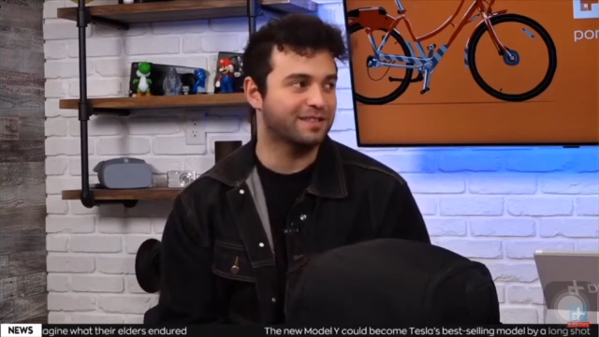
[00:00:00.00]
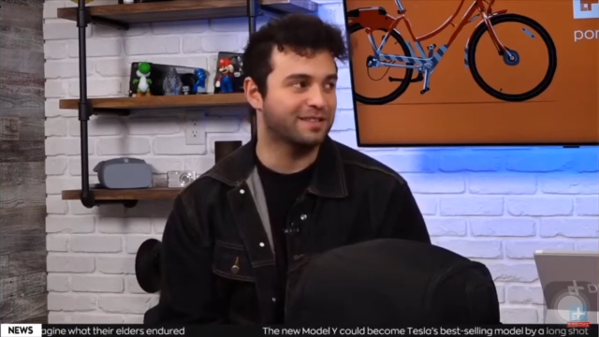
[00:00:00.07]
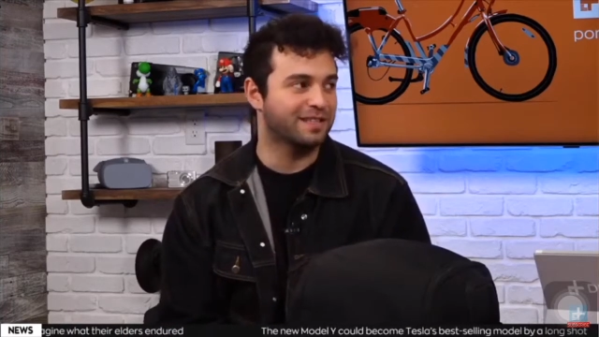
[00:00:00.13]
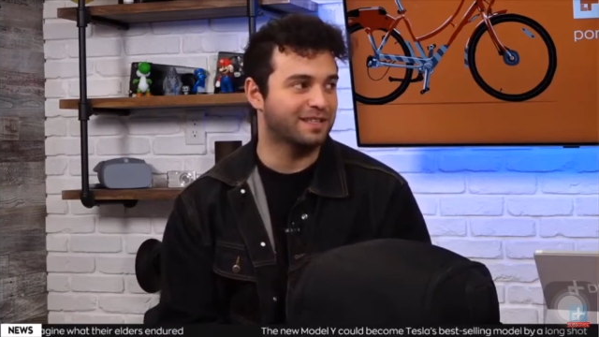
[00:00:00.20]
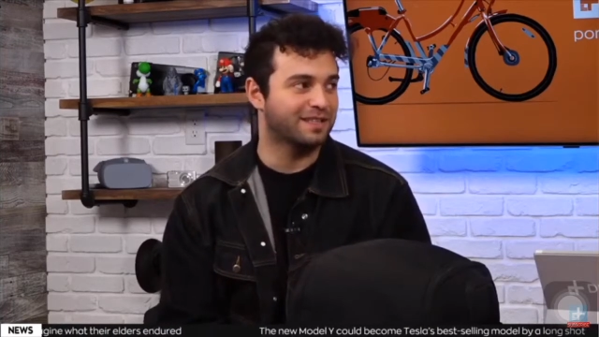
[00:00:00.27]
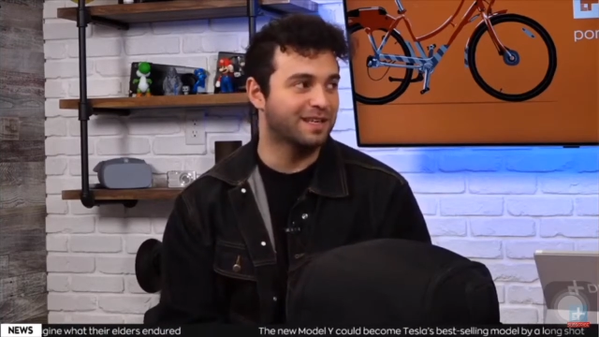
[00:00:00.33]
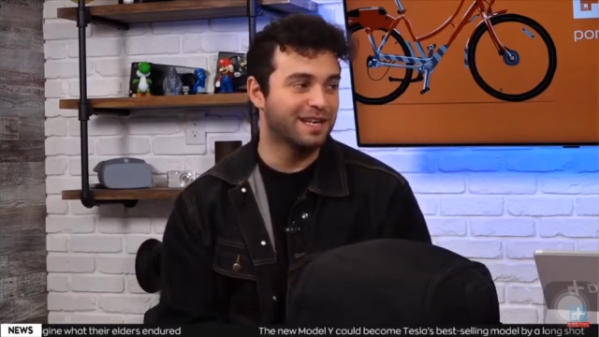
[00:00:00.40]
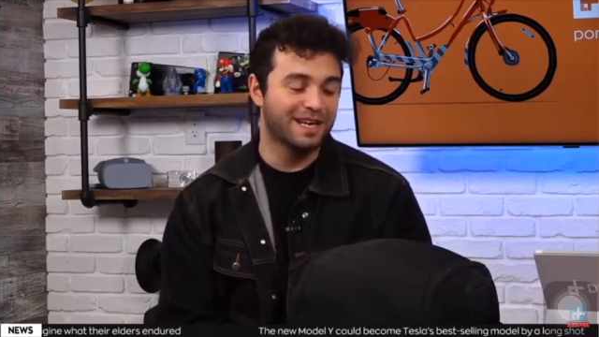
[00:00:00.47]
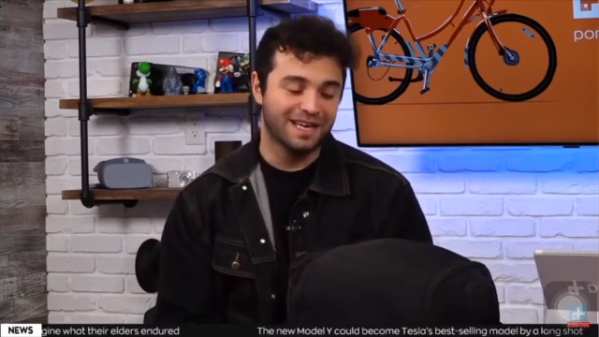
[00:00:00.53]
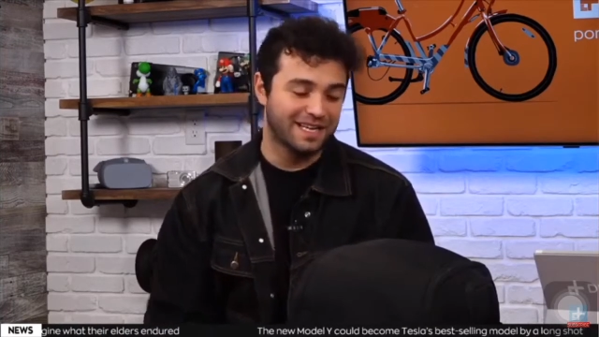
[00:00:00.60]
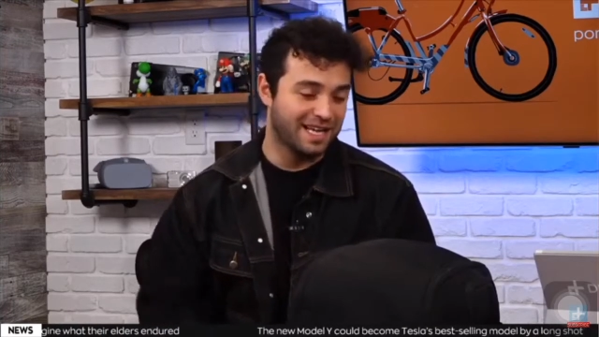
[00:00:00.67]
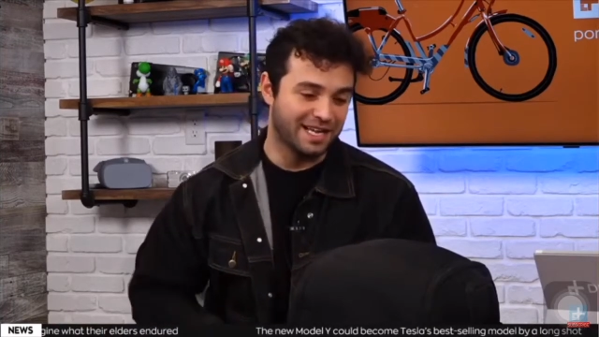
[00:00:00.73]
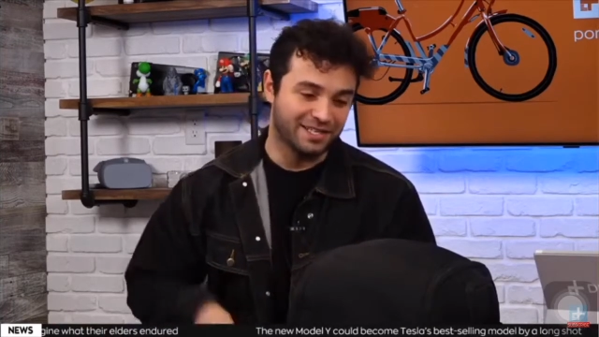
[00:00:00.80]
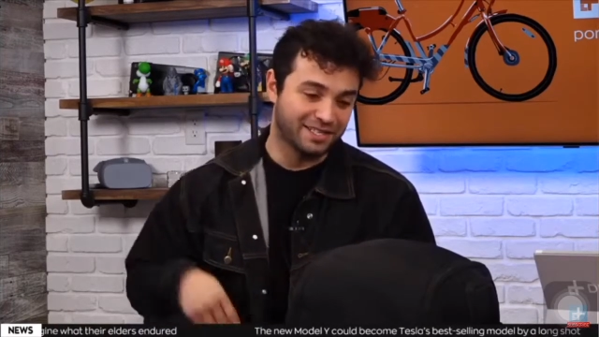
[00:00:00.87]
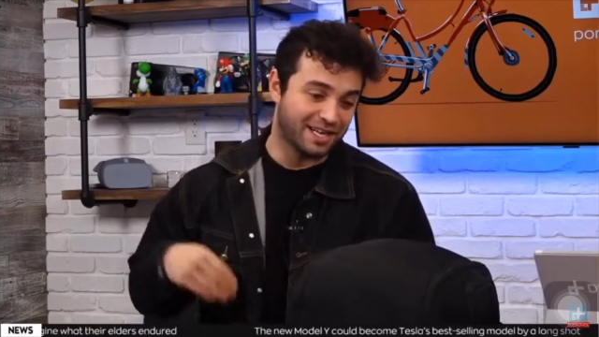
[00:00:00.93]
And then,
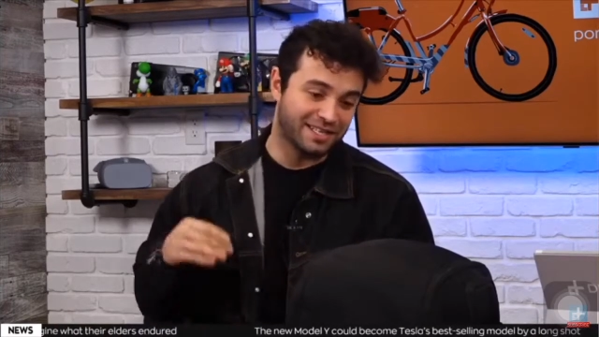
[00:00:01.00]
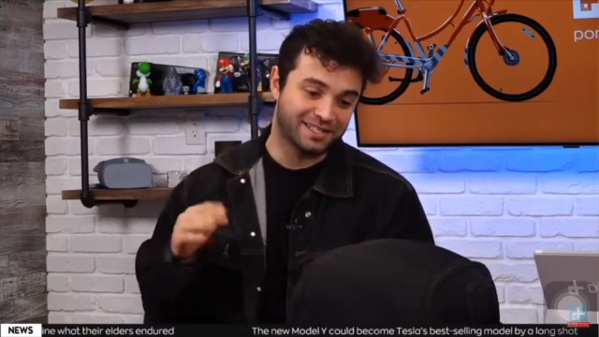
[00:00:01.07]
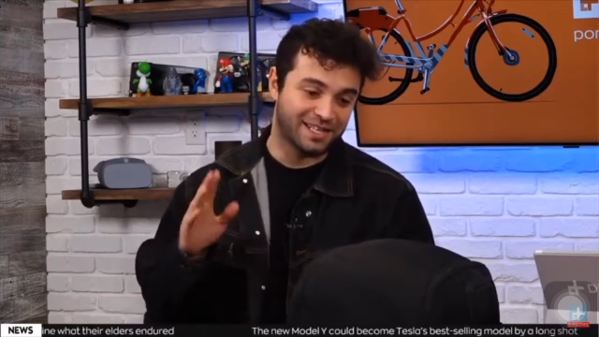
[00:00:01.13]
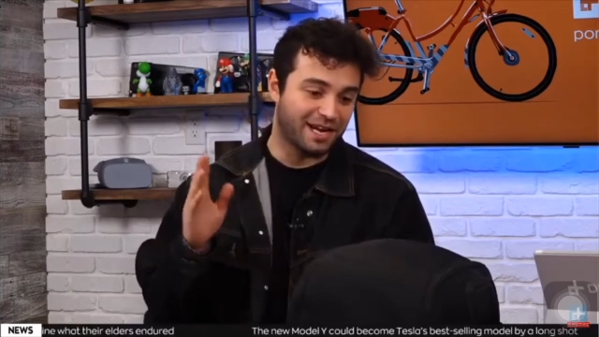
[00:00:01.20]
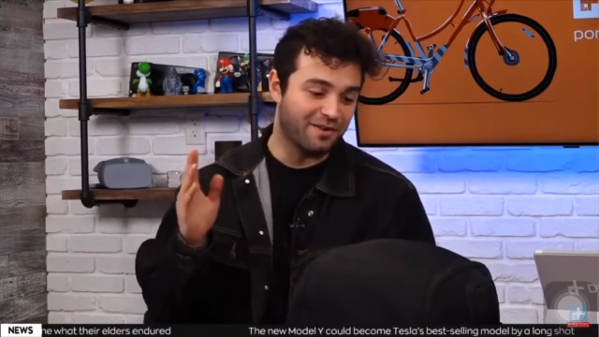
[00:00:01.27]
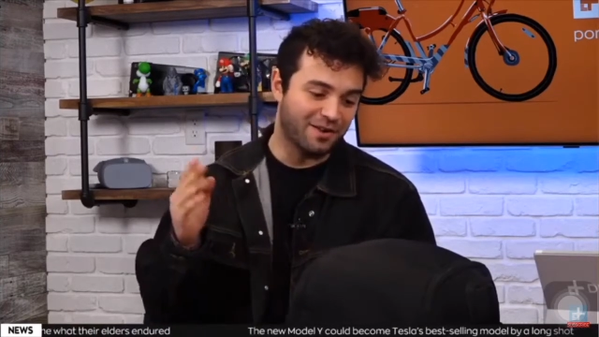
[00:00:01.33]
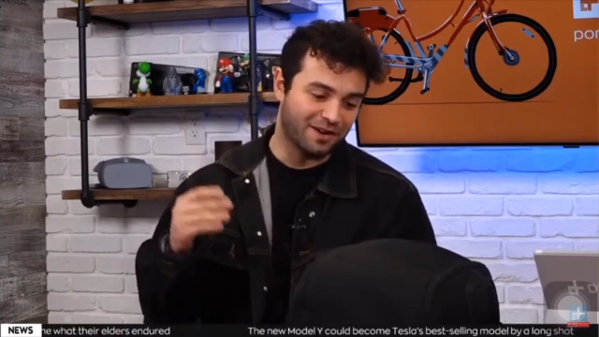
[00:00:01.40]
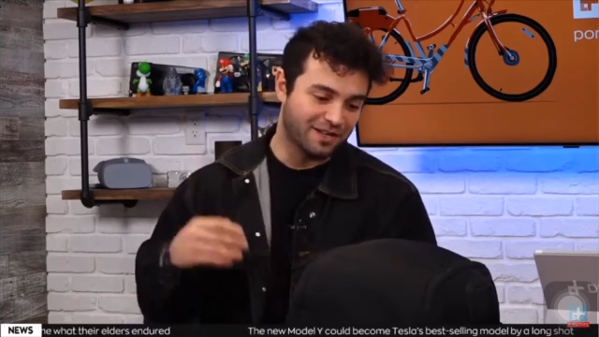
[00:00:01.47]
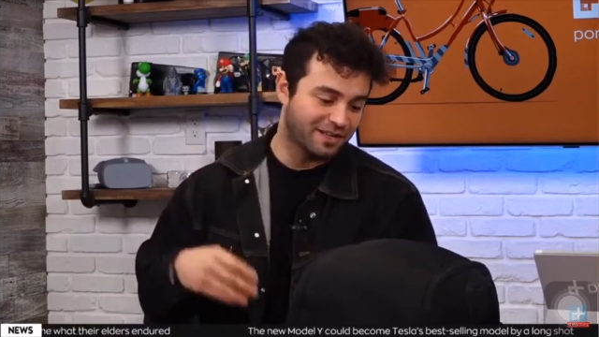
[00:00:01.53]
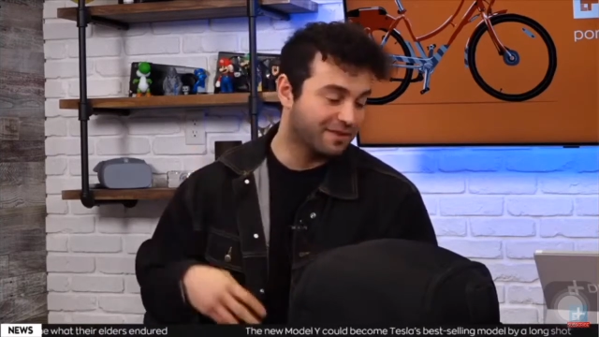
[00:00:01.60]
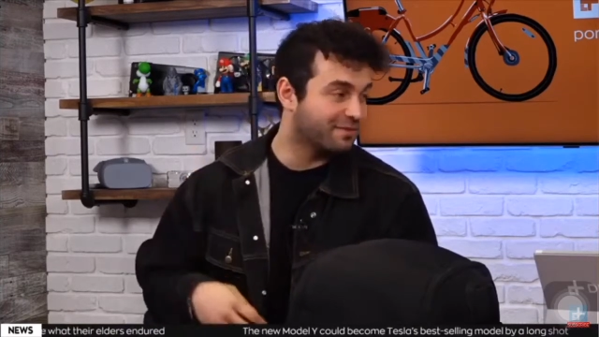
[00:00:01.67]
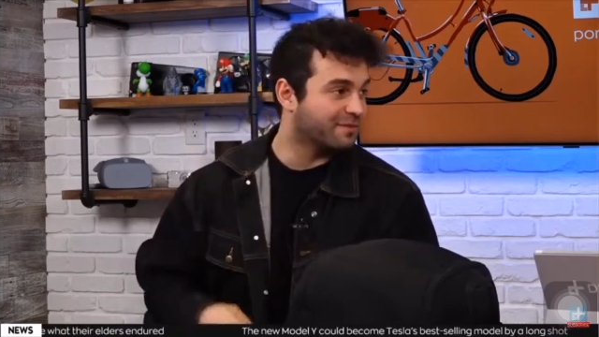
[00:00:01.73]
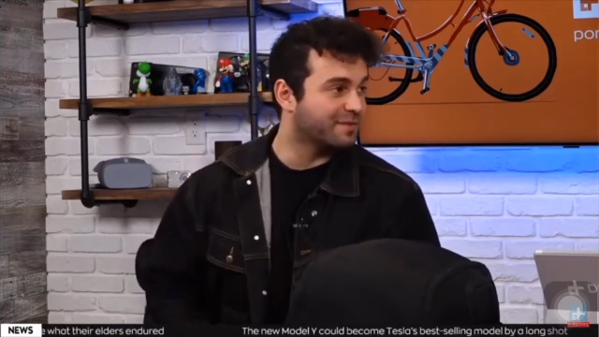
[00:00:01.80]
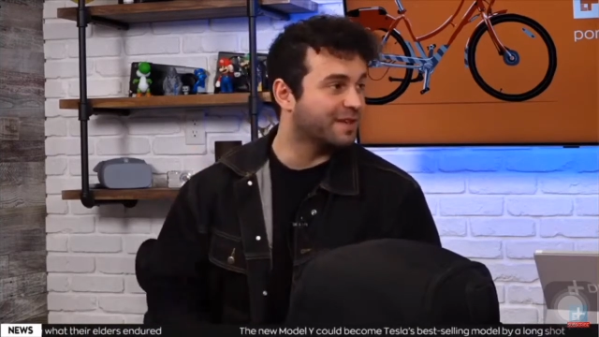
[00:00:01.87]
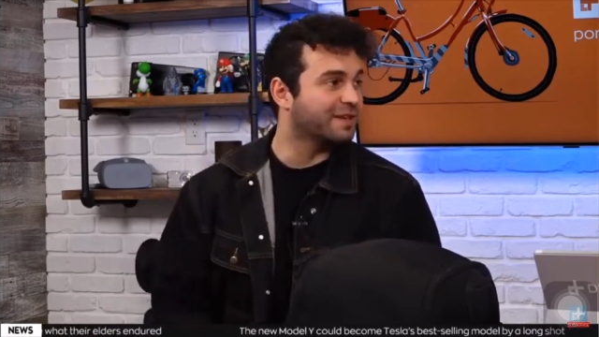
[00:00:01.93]
yeah, just kind of skyrocketed
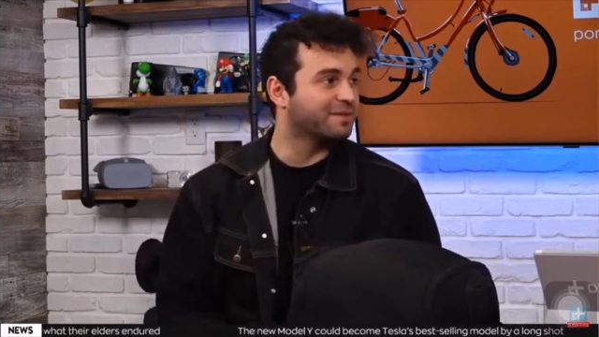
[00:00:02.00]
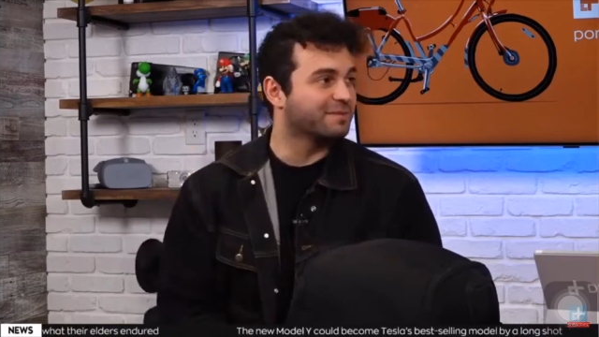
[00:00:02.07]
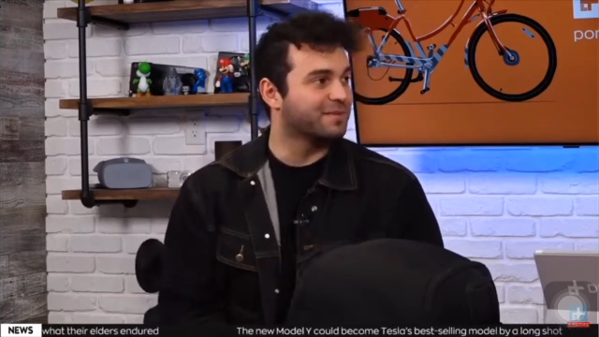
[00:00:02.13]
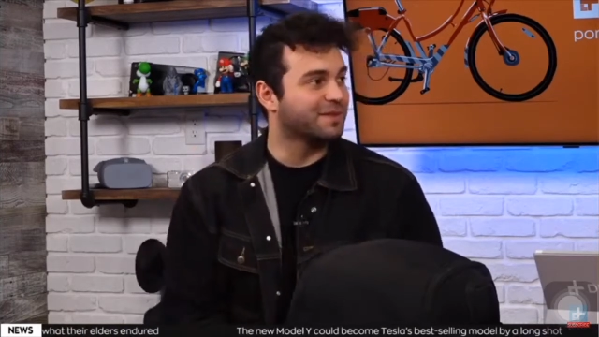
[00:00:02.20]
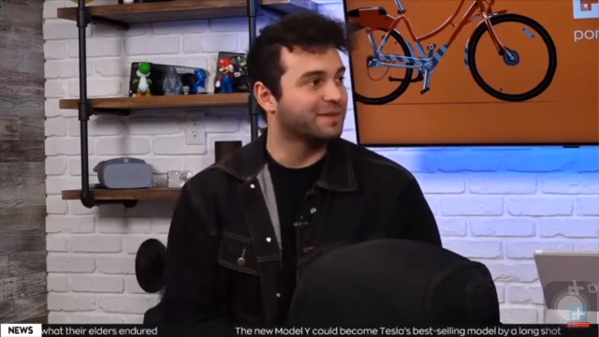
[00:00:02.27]
from there.